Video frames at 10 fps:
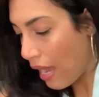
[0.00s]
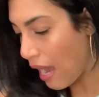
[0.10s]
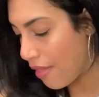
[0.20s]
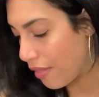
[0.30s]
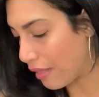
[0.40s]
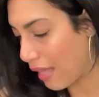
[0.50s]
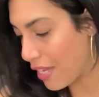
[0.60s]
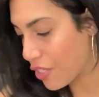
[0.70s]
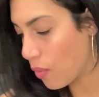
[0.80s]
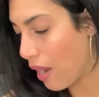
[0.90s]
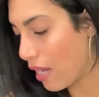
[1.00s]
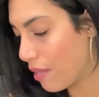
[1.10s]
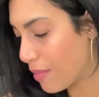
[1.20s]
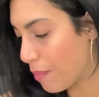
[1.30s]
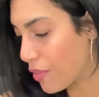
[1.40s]
And then the last two
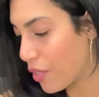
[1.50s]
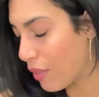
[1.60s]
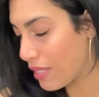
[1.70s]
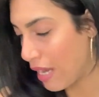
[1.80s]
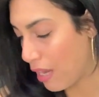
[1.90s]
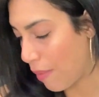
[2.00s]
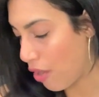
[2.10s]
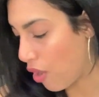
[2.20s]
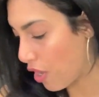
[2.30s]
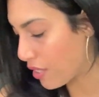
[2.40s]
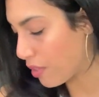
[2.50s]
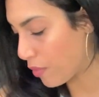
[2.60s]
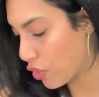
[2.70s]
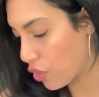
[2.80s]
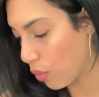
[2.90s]
items I'm so excited about are
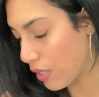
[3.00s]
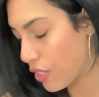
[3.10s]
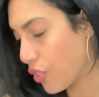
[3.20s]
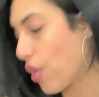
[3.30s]
some shorts.